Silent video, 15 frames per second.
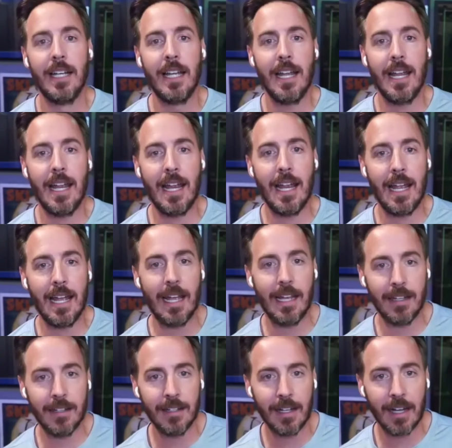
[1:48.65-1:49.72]

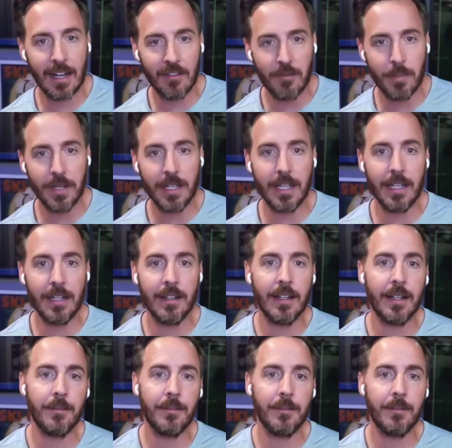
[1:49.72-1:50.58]
And I've been